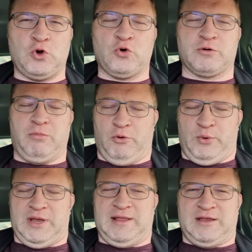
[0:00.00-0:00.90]
horrible
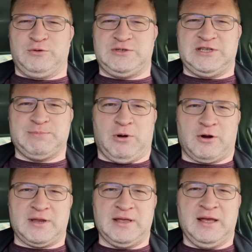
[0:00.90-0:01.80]
way that you see
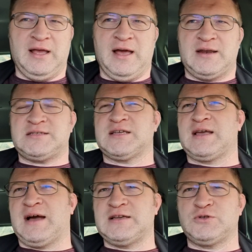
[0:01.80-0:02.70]
sparring, and that's the
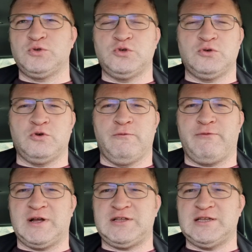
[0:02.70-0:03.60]
guys who
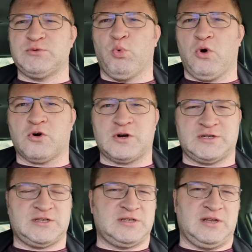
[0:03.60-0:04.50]
fight these
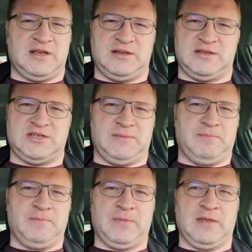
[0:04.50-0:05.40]
wars in the
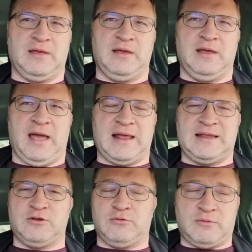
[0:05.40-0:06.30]
gym, and
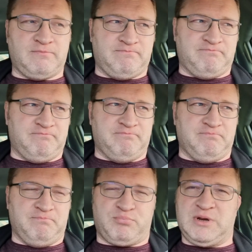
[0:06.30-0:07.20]
they do
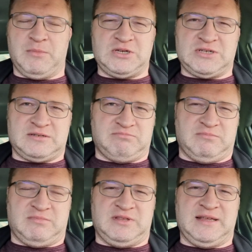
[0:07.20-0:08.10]
pretty much
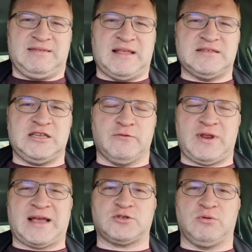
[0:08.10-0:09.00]
the intensity of
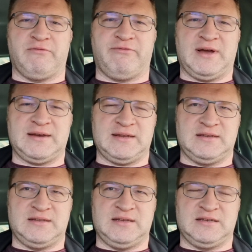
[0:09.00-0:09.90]
an actual fight
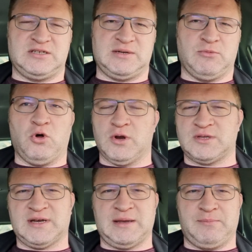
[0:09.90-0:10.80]
in the gym all
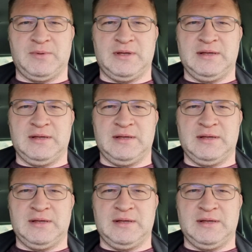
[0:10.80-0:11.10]
the time.